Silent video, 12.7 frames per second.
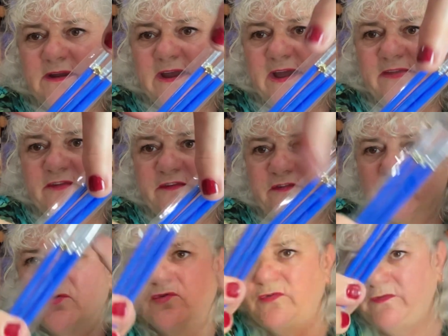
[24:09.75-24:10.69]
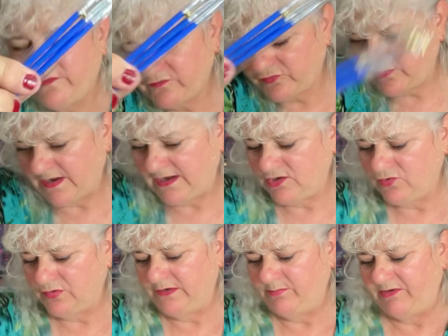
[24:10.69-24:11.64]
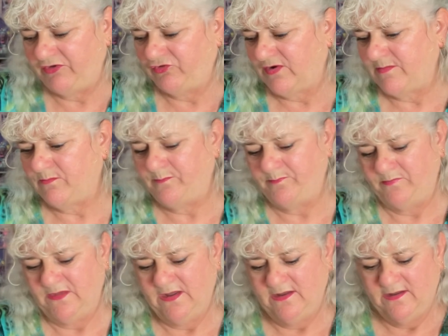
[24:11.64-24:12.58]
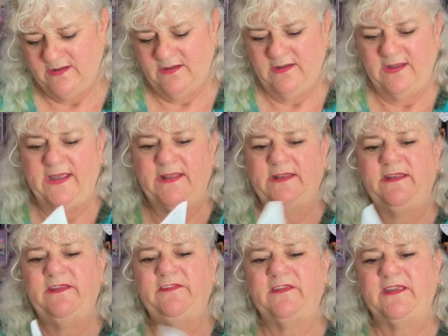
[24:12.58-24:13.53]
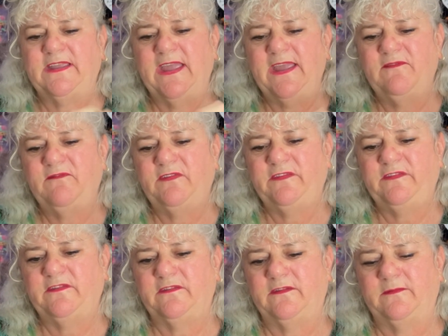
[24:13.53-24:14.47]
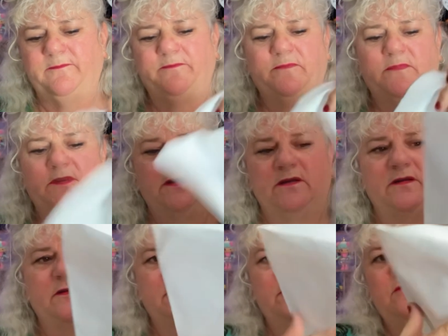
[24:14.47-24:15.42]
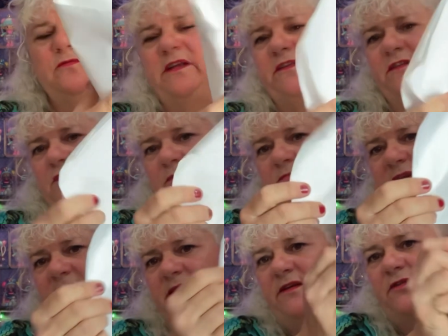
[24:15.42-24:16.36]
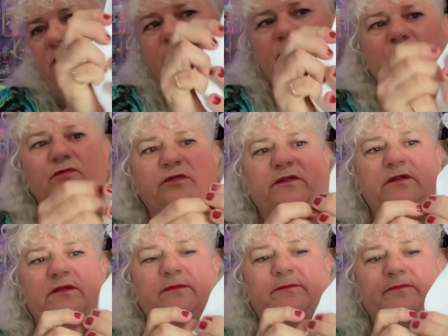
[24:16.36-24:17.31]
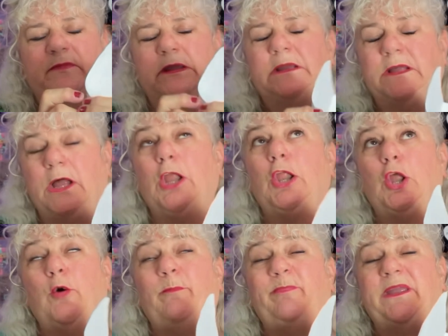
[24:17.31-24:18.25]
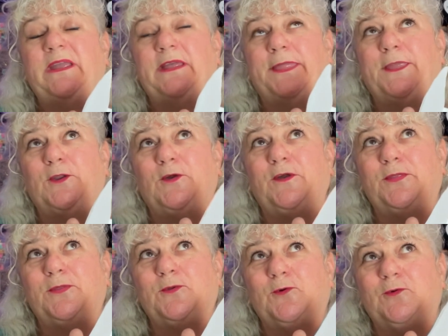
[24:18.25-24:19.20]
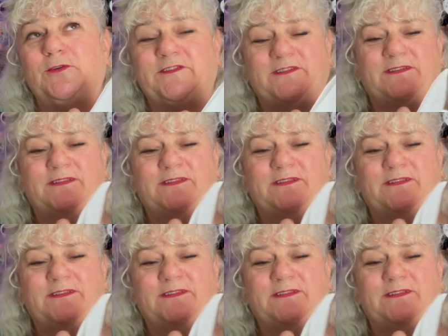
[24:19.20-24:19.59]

and the screws to hang your little picture up. And it is a canvas. Oh, that's a lot bigger than I thought. A lot bigger than I thought.